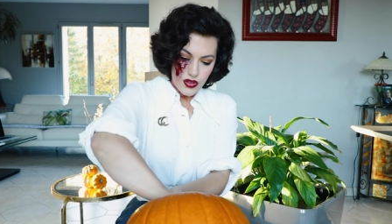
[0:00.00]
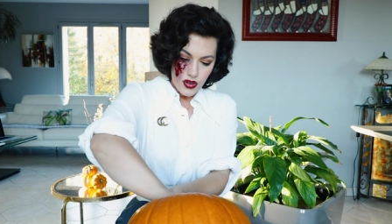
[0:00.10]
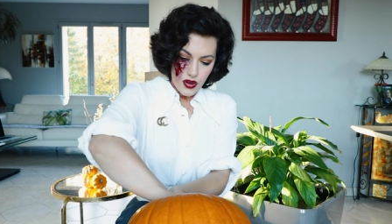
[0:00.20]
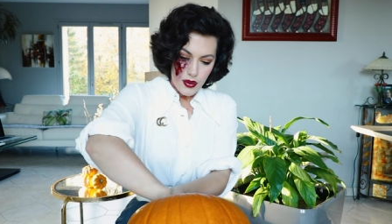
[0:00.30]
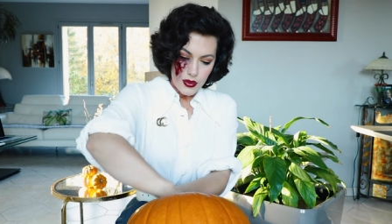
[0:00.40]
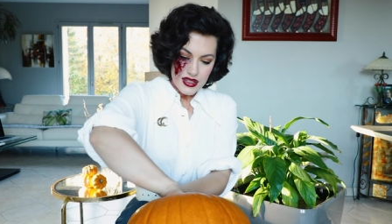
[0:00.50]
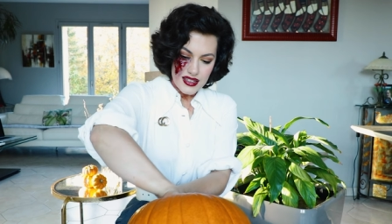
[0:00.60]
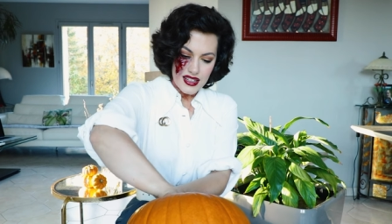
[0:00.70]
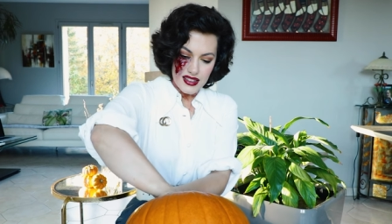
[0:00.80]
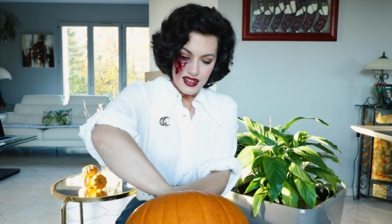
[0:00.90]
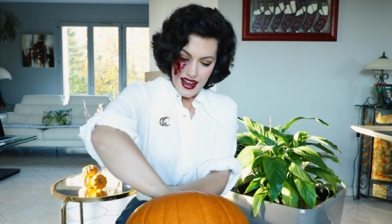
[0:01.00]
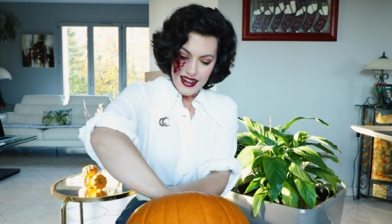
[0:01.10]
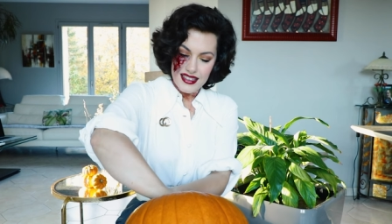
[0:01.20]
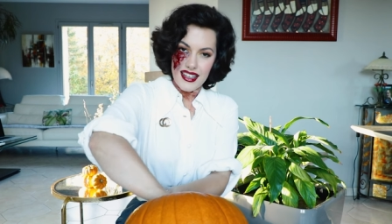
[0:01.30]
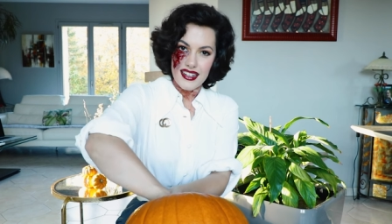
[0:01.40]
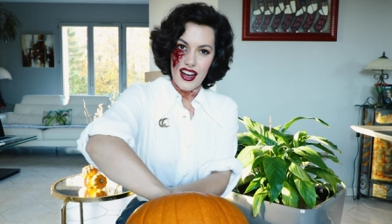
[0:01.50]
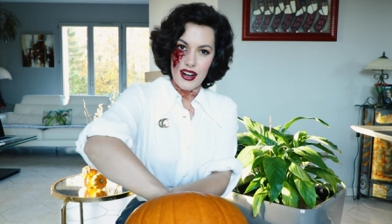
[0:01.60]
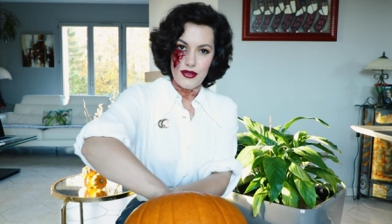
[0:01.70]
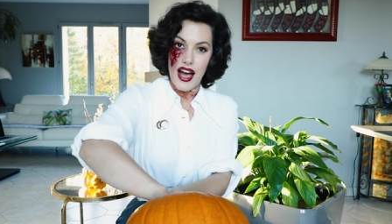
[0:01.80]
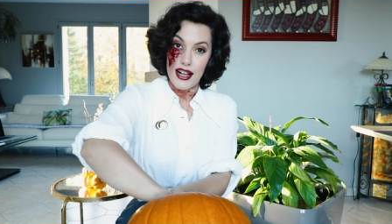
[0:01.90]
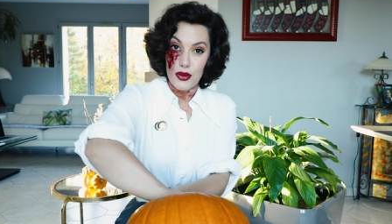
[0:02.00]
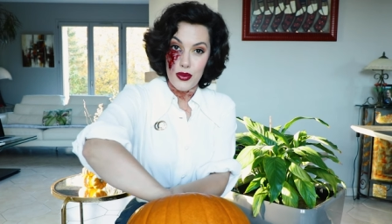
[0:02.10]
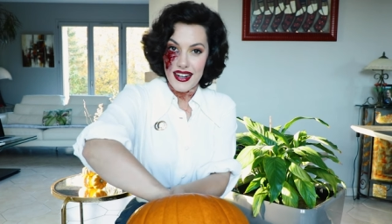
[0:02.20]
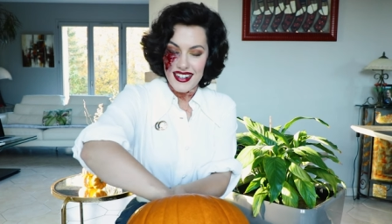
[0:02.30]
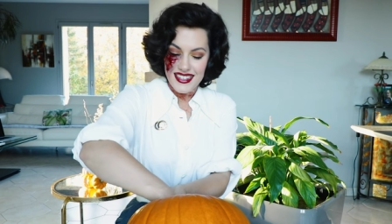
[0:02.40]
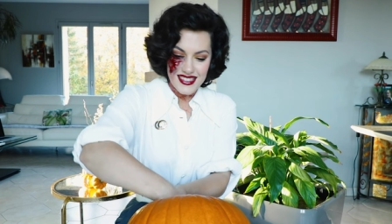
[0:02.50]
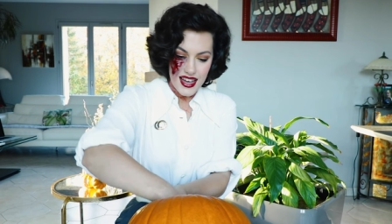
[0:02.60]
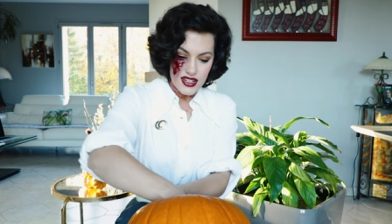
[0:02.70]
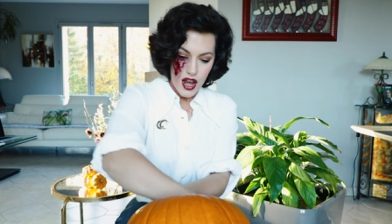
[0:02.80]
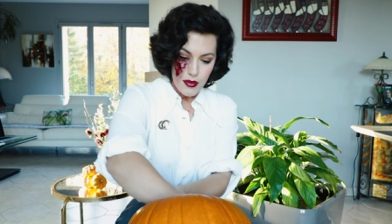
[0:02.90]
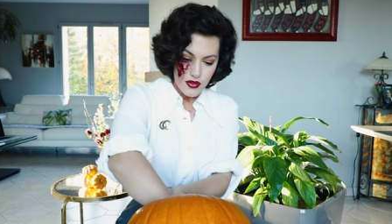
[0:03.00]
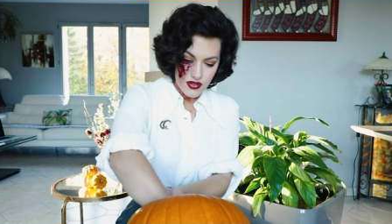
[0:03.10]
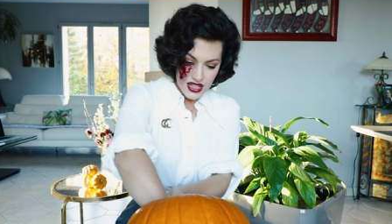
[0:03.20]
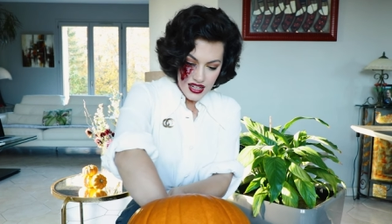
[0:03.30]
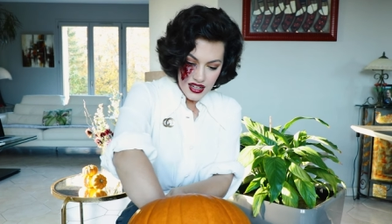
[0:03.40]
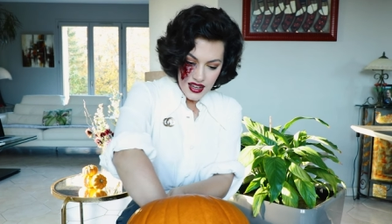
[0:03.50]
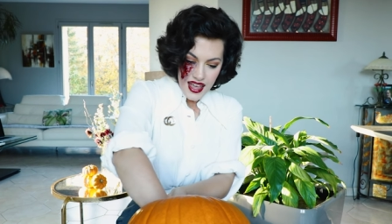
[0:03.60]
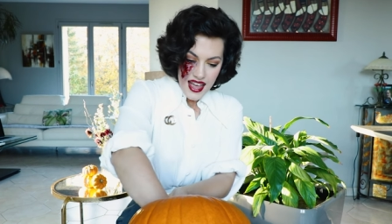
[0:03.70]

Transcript: so I really like that kind of Halloween is that time of year.